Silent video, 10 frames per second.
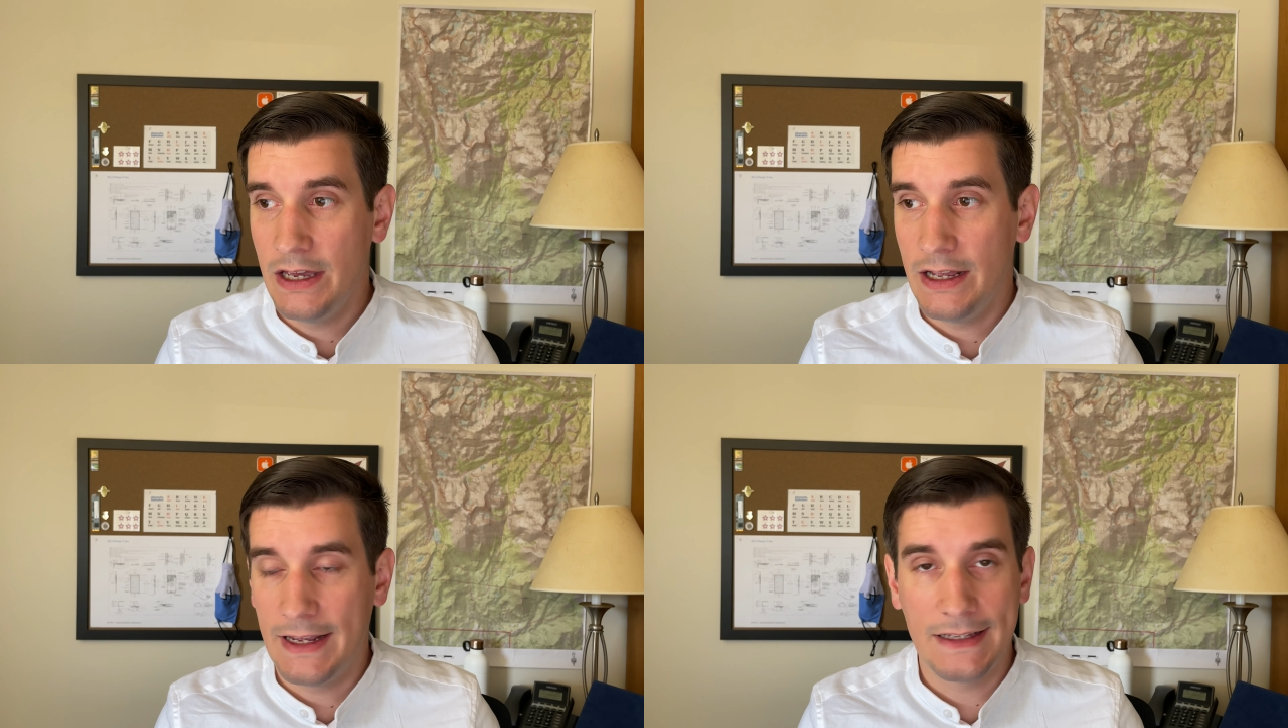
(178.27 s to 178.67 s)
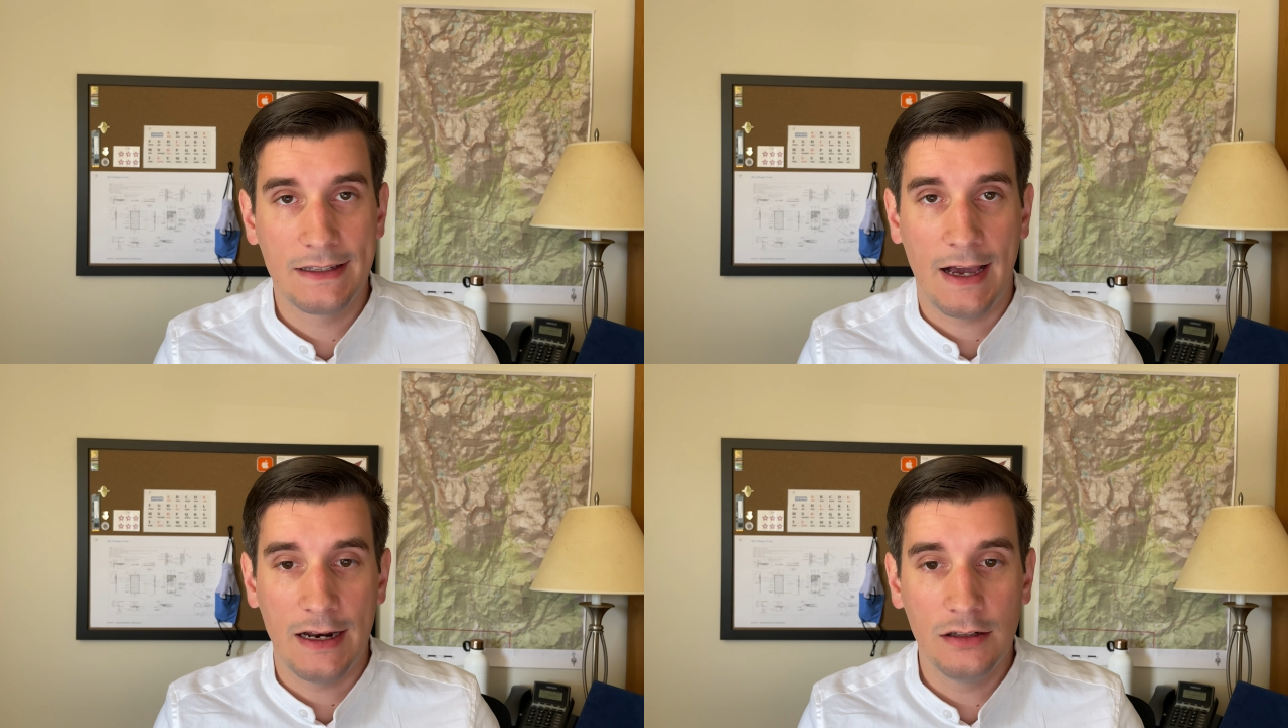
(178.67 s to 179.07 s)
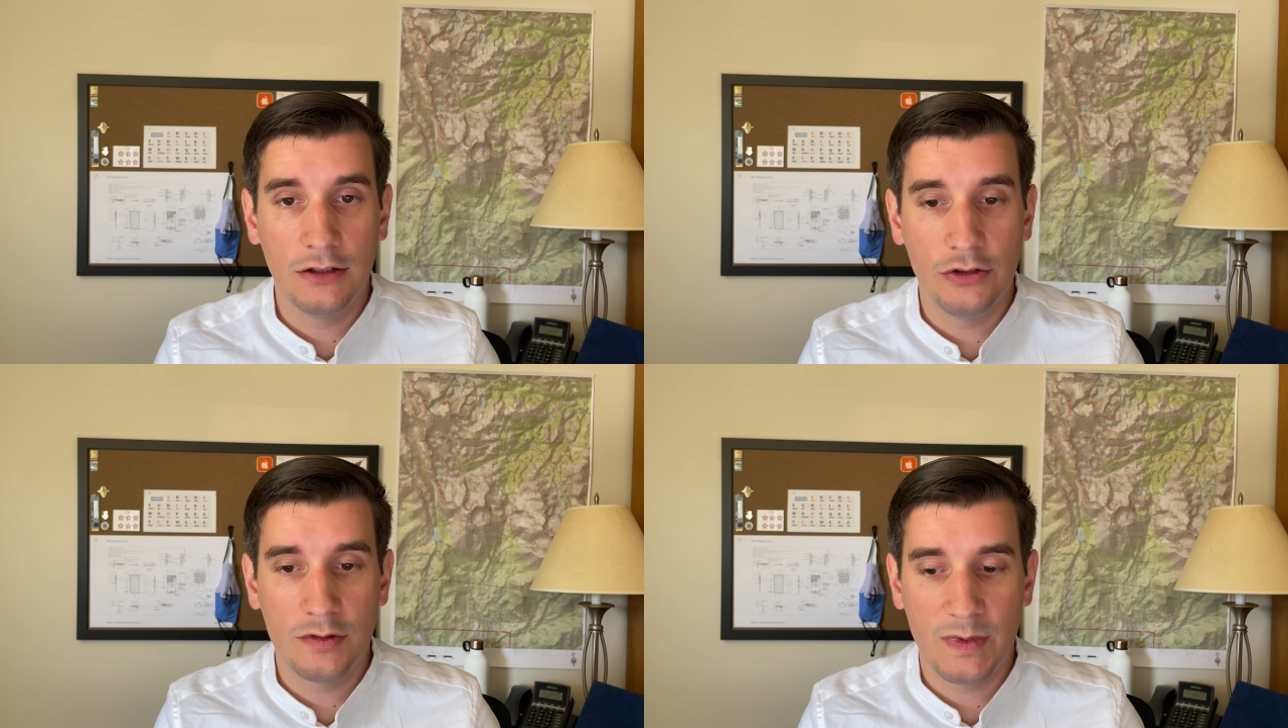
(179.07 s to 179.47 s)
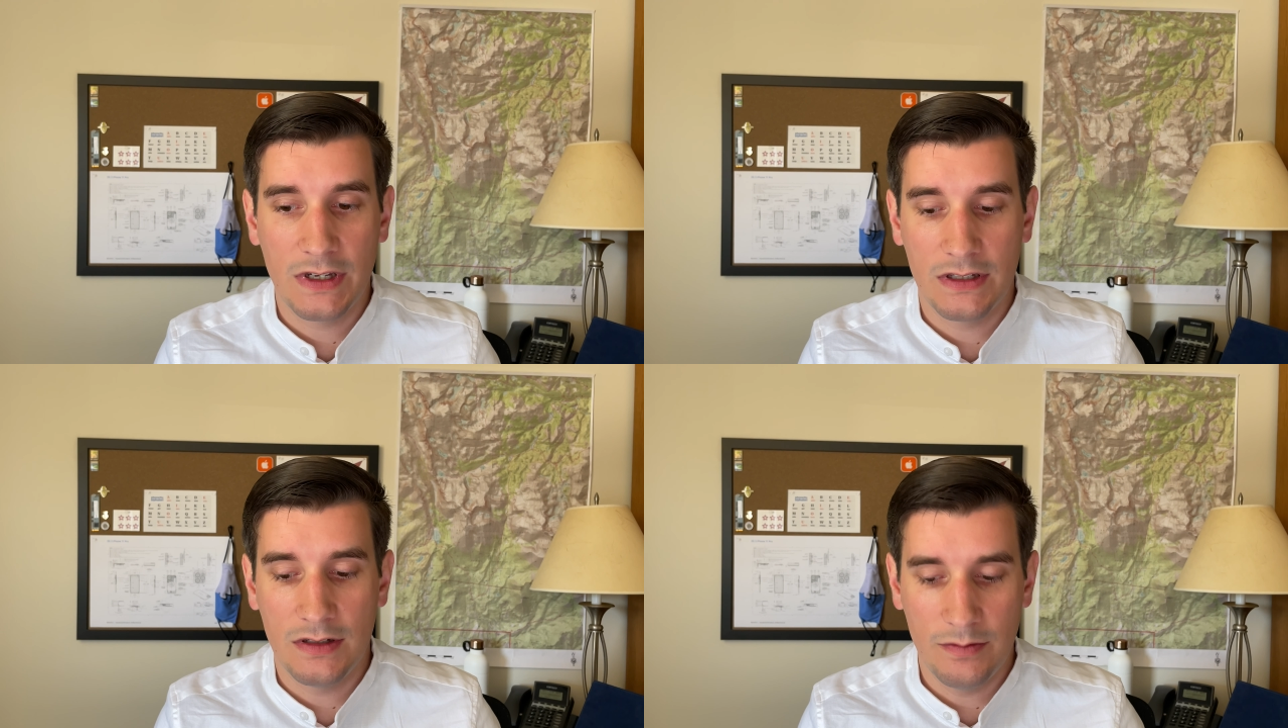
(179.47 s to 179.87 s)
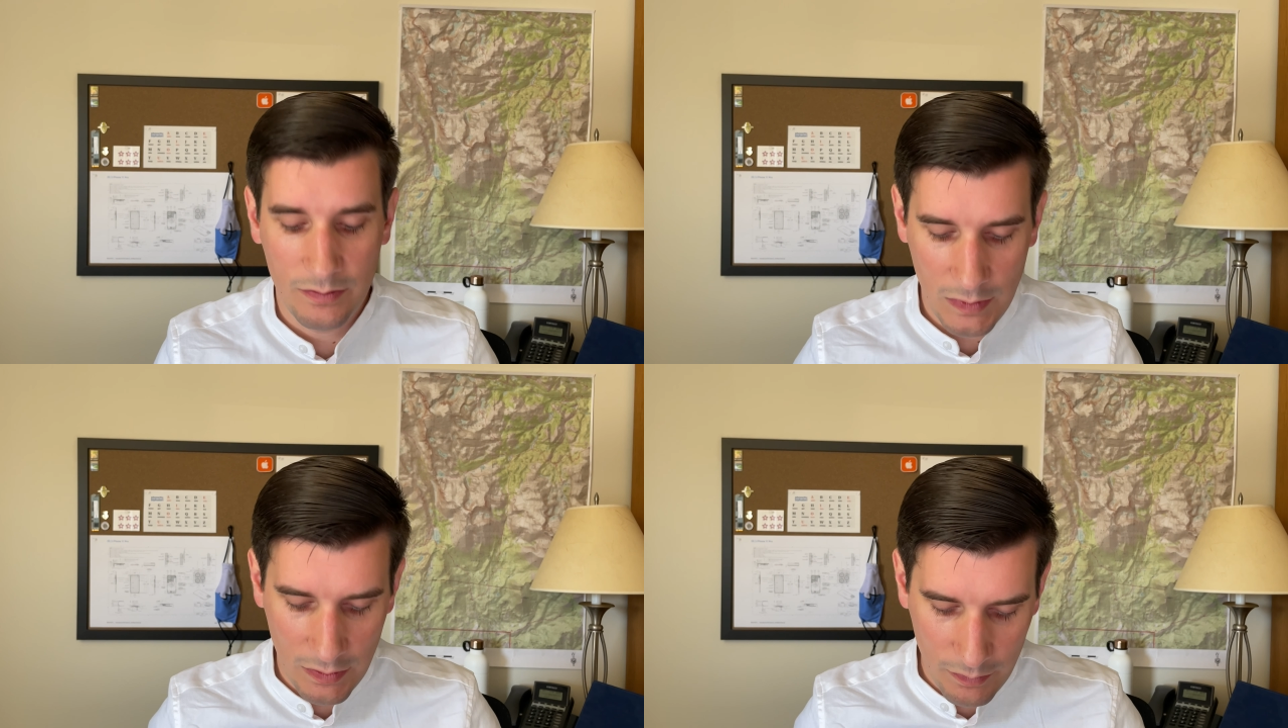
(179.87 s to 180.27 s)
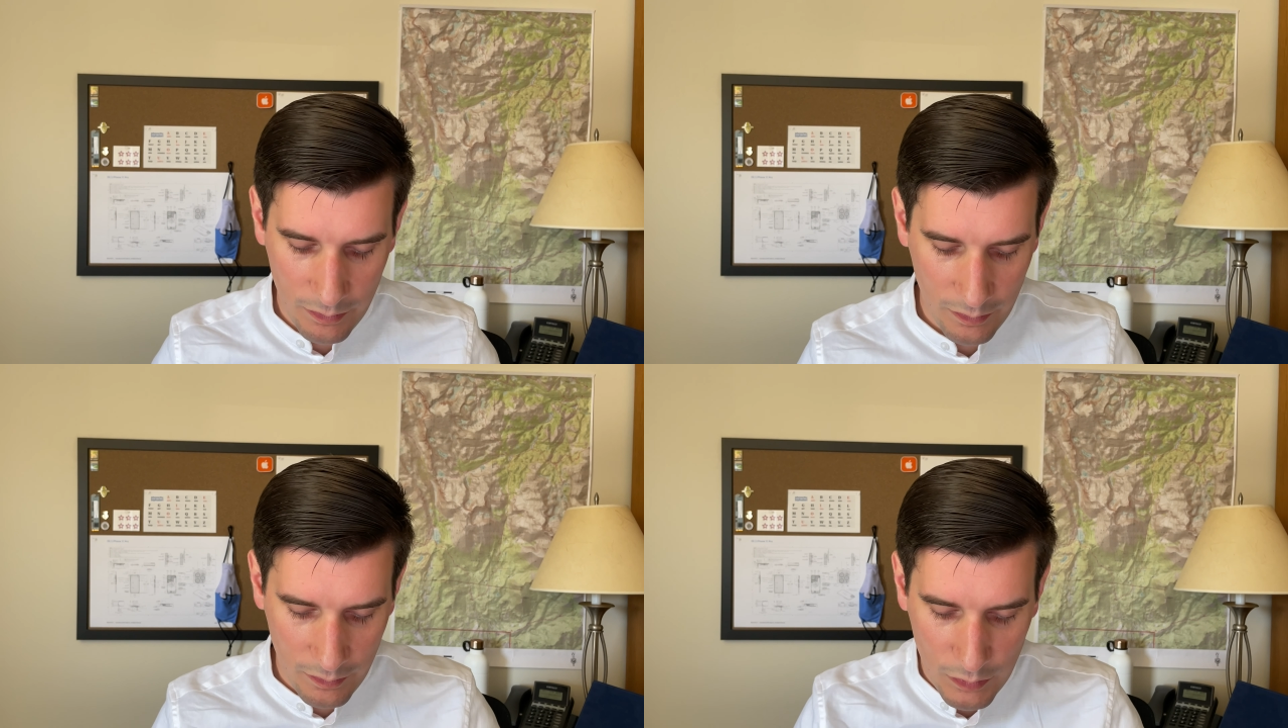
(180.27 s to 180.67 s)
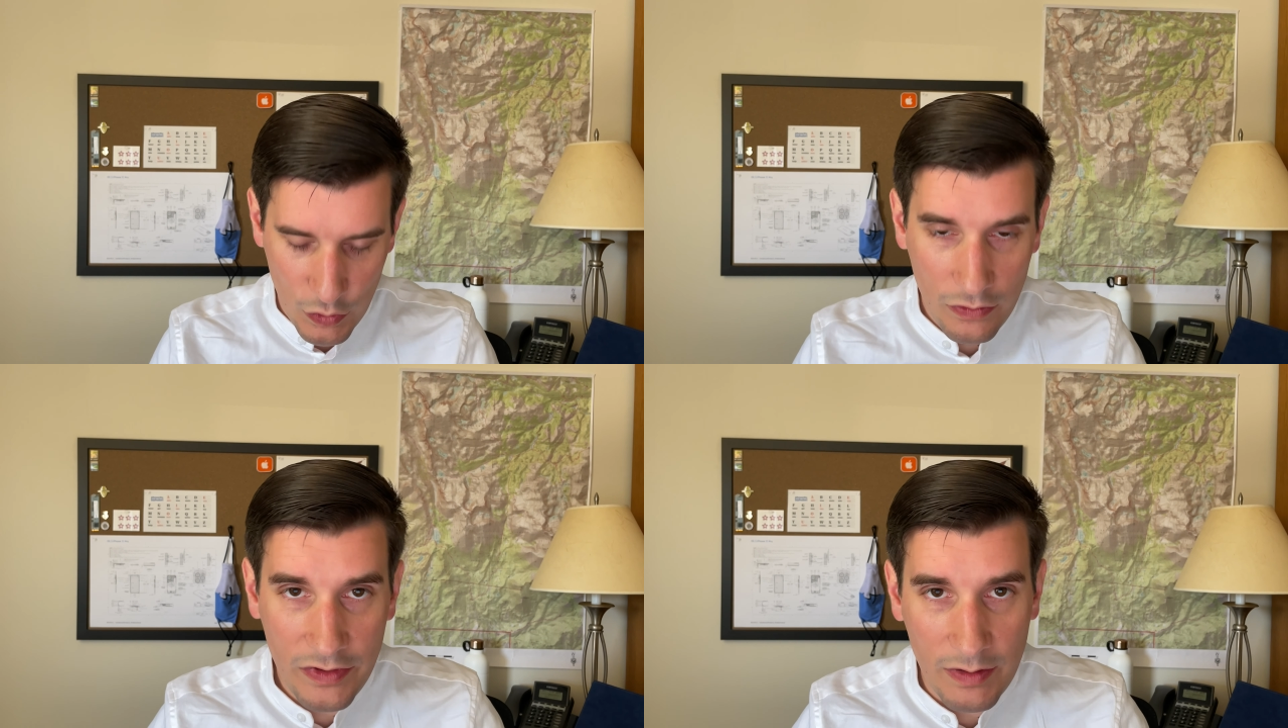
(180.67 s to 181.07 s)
it gets kind of loose because you move the